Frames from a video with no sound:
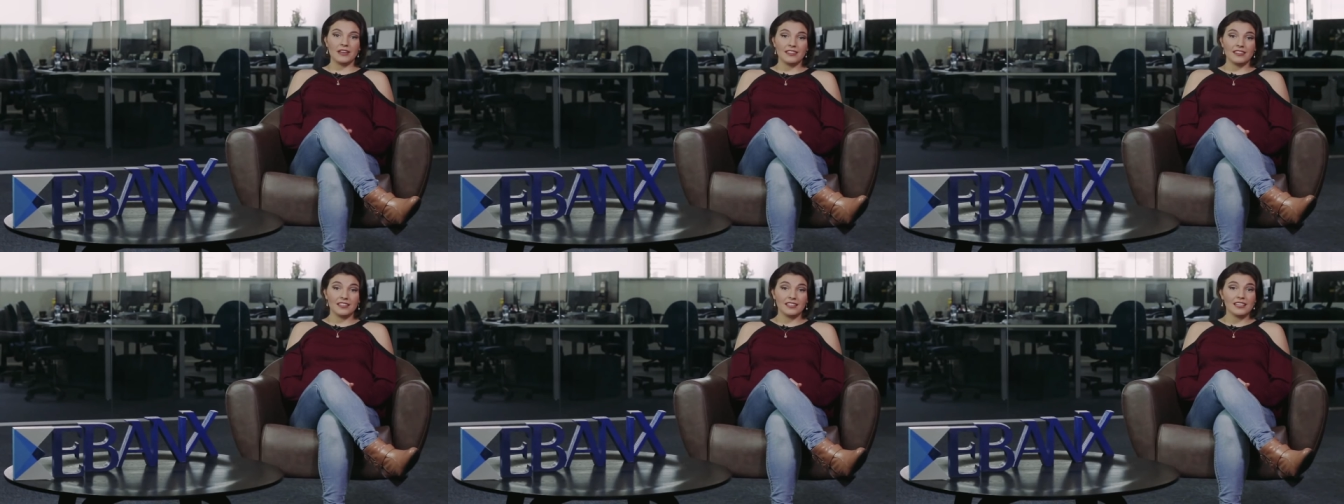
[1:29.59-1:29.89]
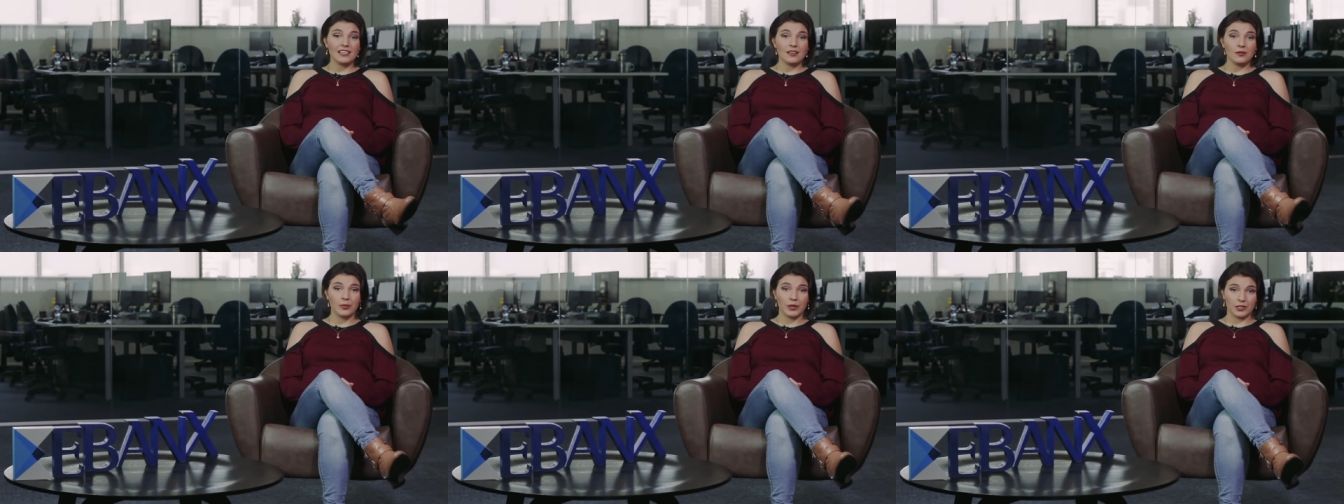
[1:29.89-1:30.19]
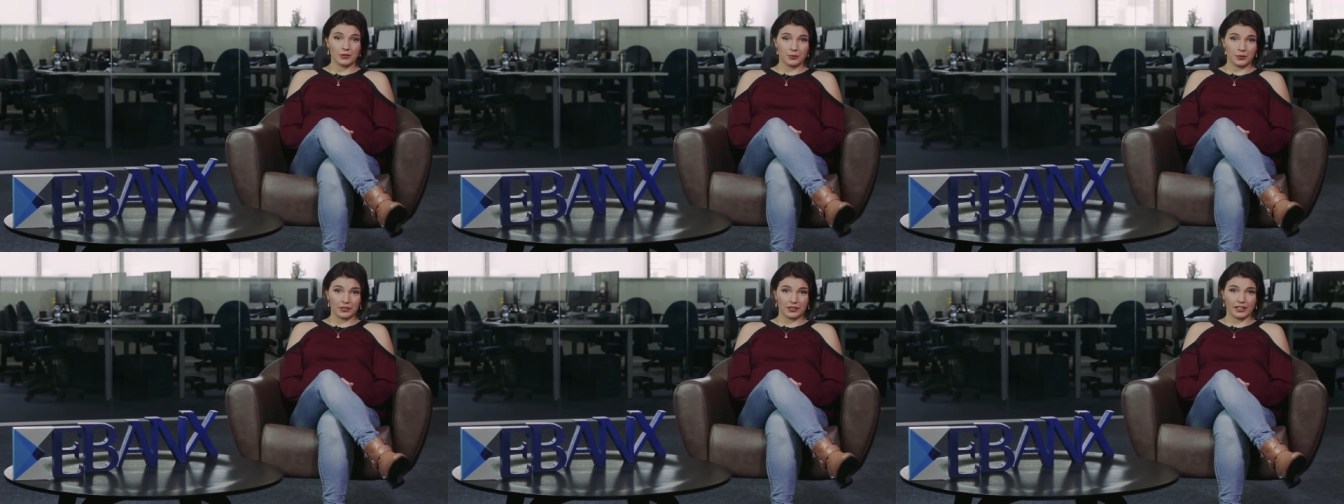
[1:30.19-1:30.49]
With an
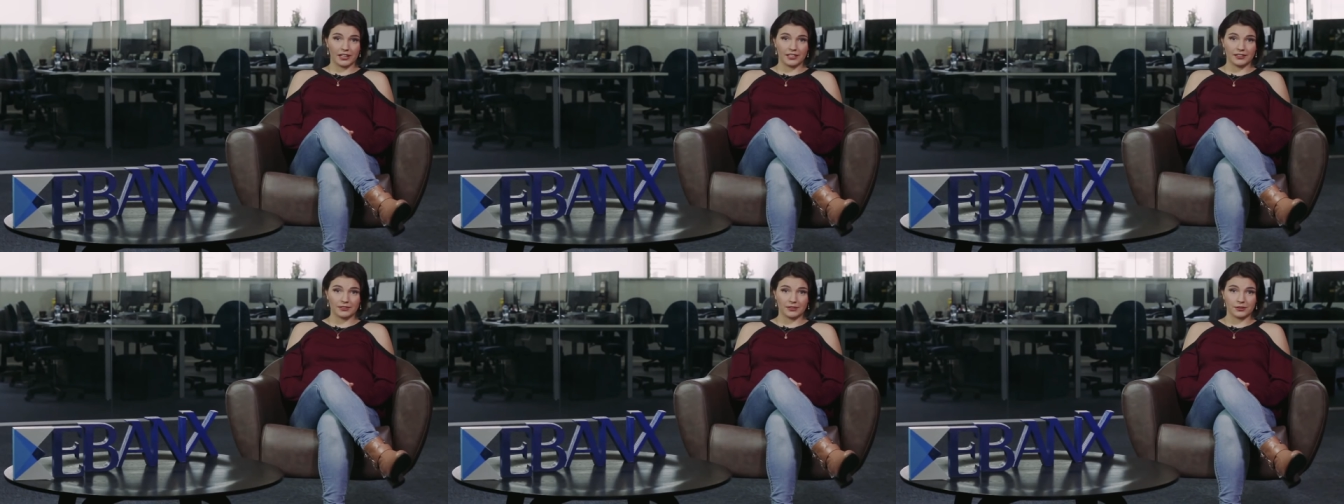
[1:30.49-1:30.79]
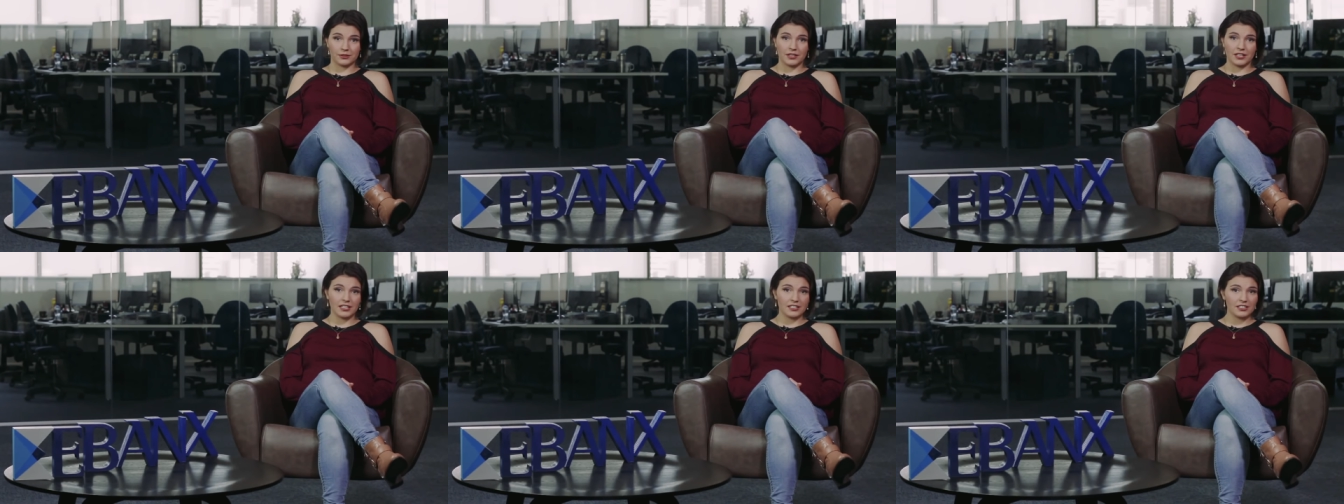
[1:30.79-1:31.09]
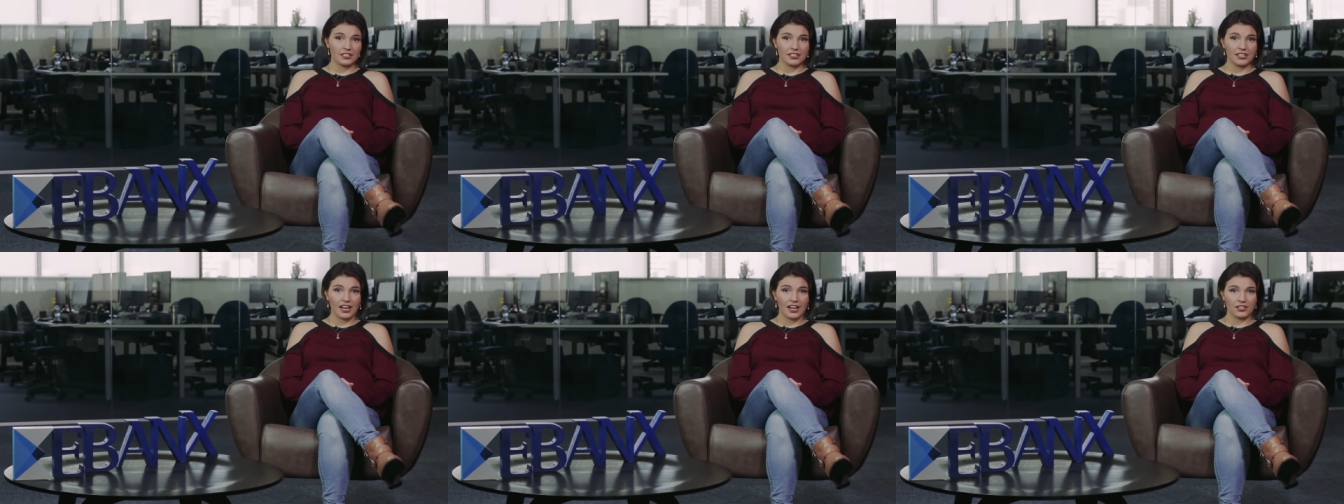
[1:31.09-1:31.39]
EBANX boleto,
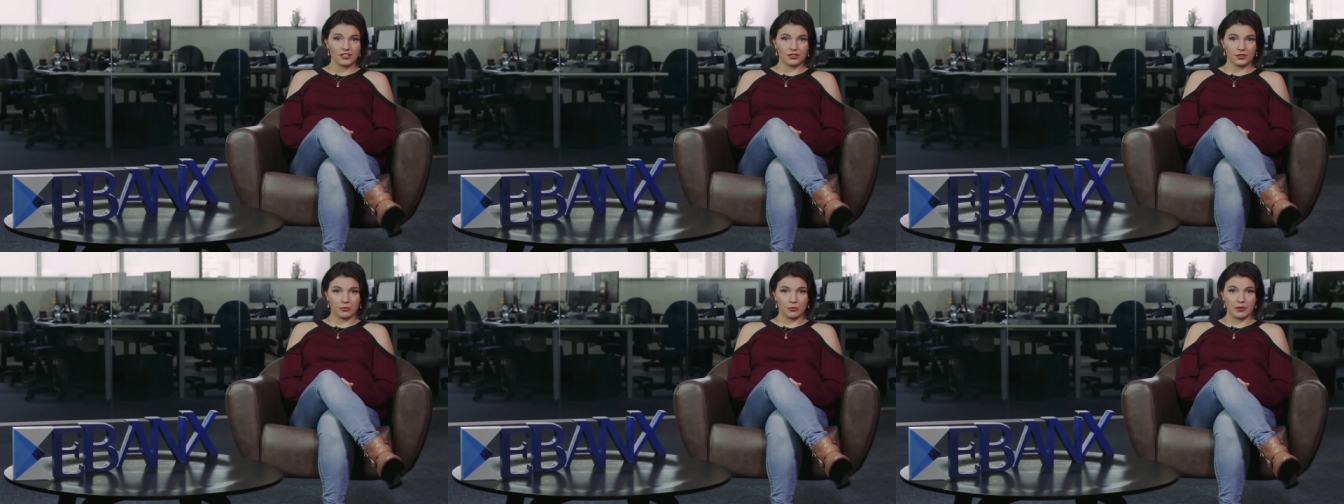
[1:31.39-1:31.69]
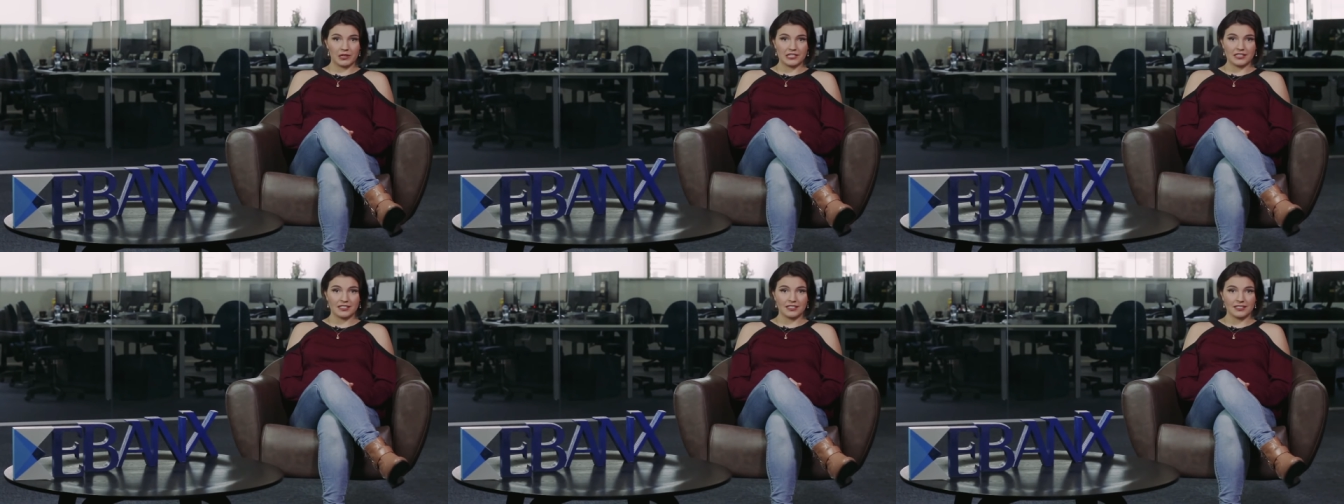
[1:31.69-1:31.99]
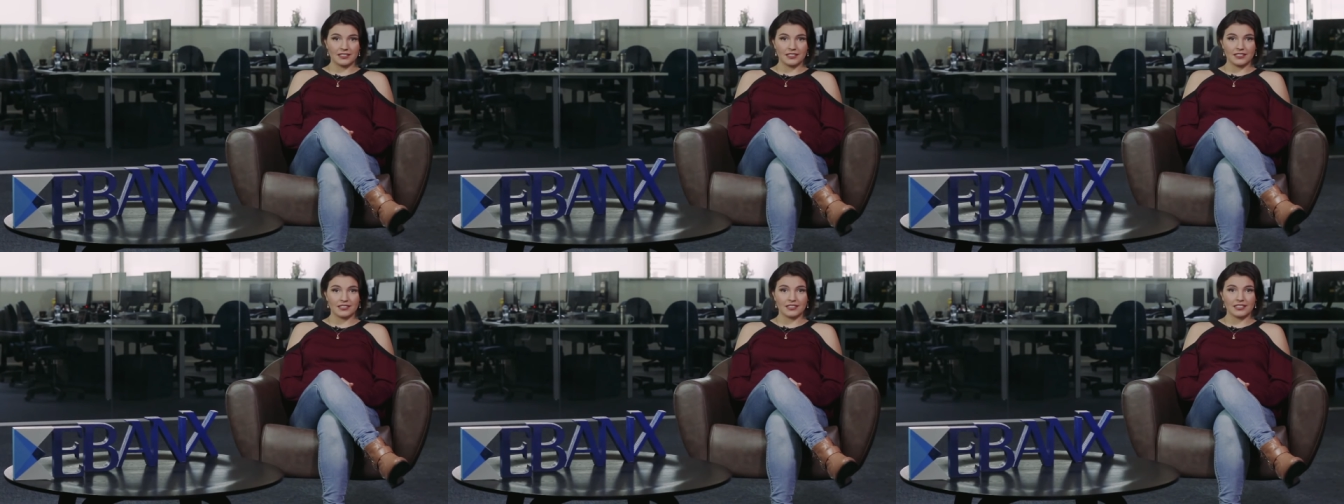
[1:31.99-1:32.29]
international
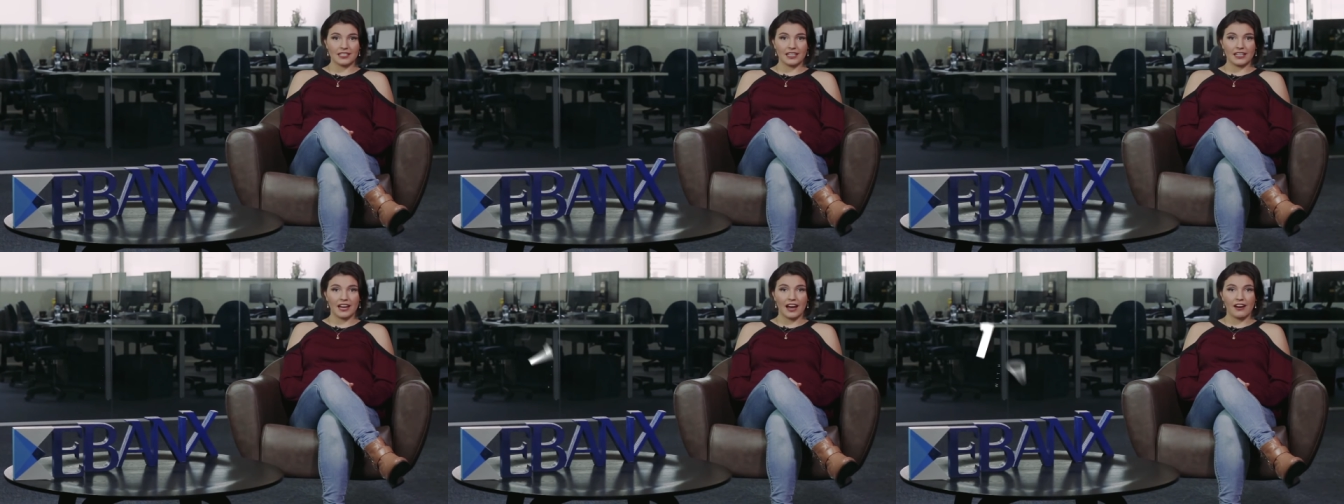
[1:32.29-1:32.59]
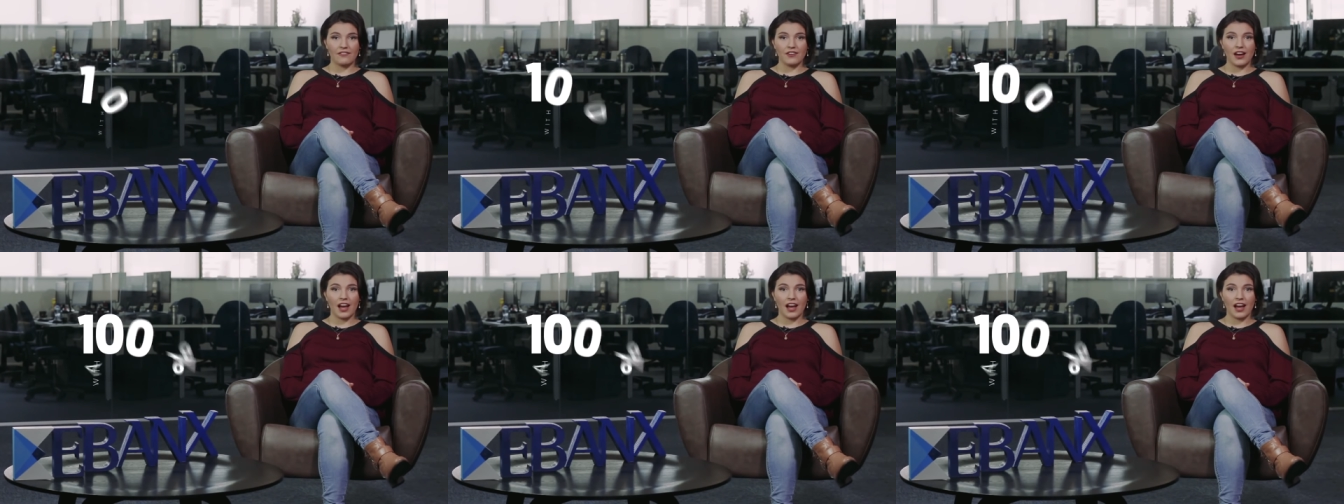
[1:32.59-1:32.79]
businesses can have